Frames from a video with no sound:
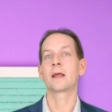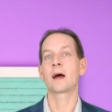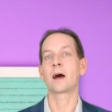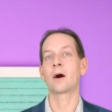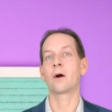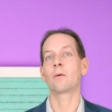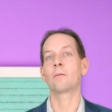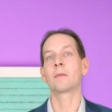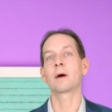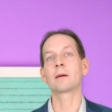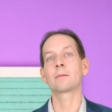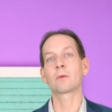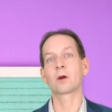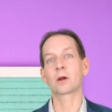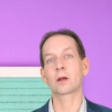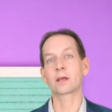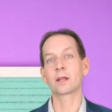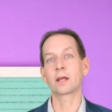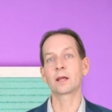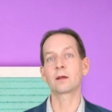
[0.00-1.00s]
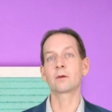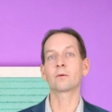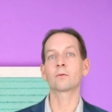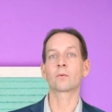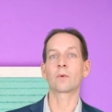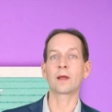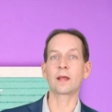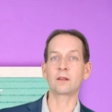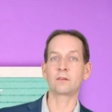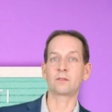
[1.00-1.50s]
Now, my marketing
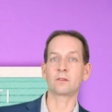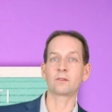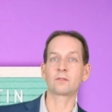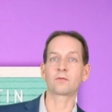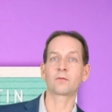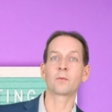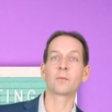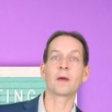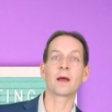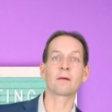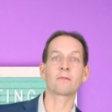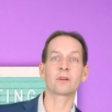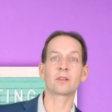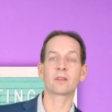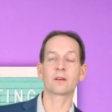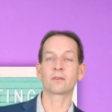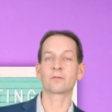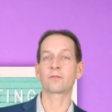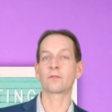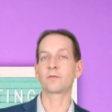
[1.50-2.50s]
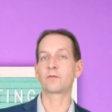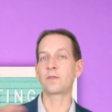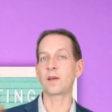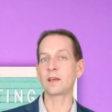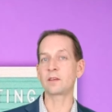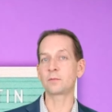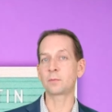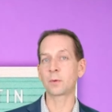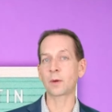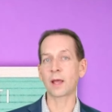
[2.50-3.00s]
ranges from everything from
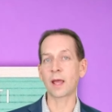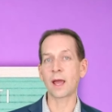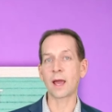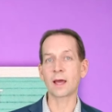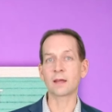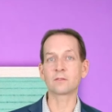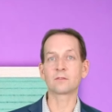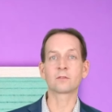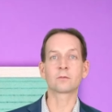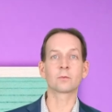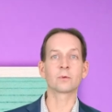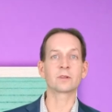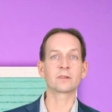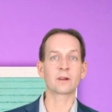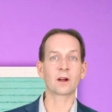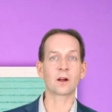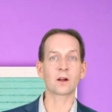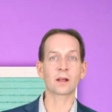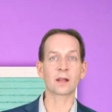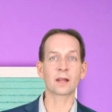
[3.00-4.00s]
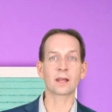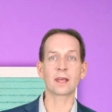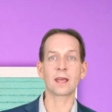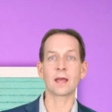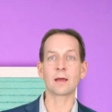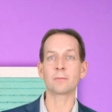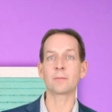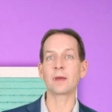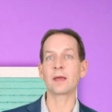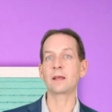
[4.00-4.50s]
Facebook ads to retargeting
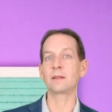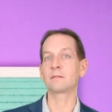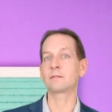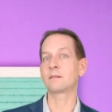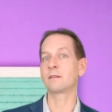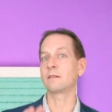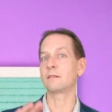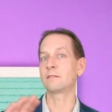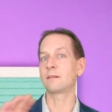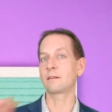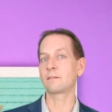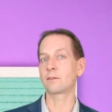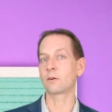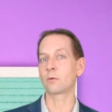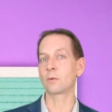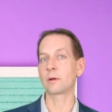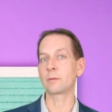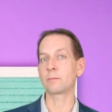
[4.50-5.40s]
campaigns to digital